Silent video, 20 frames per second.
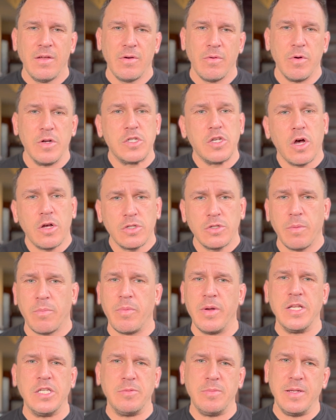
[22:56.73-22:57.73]
Which also
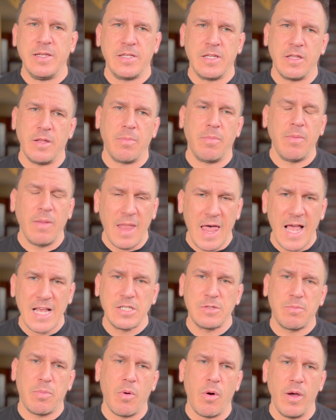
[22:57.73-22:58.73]
brings me to the
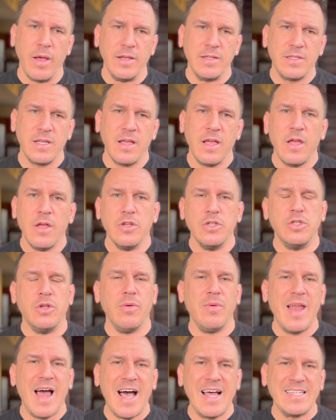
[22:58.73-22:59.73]
last point. Do
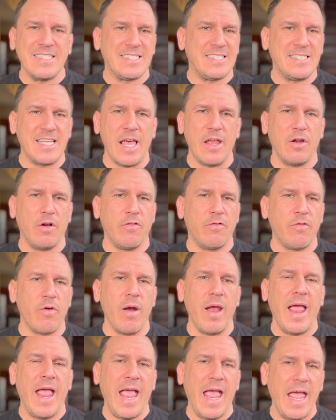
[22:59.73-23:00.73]
not settle
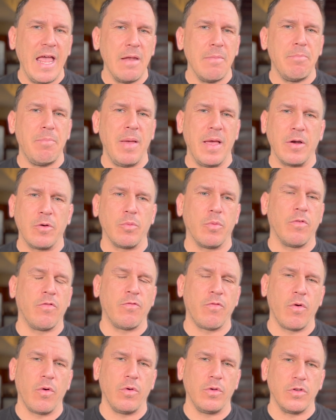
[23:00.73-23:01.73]
for hand-picked
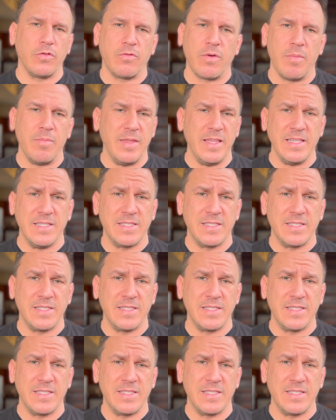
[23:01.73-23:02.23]
referrals from these